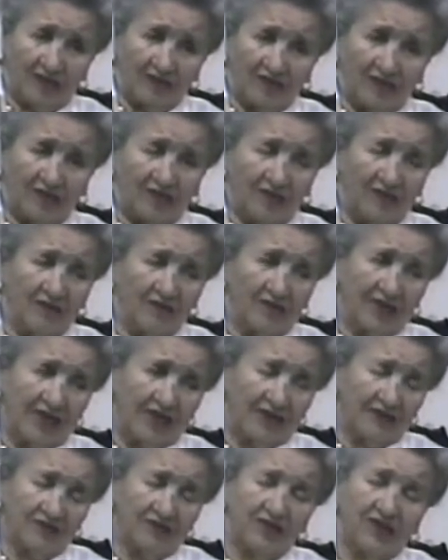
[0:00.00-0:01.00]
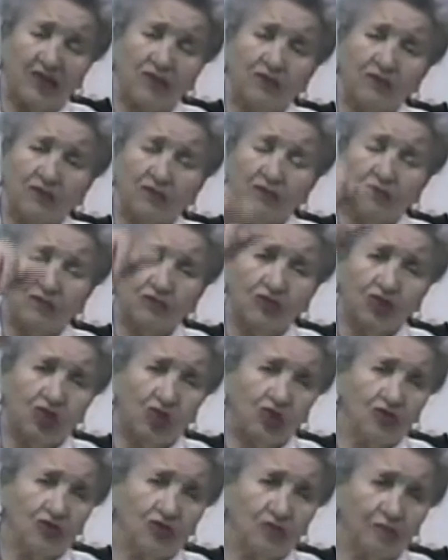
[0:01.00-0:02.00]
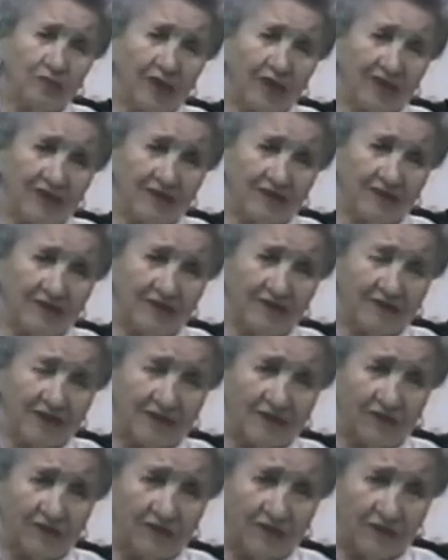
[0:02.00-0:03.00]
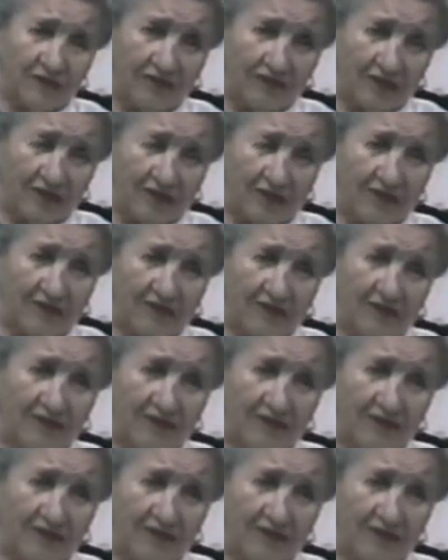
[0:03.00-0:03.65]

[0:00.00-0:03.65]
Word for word: It's, uh, it has the old closed beds that were the,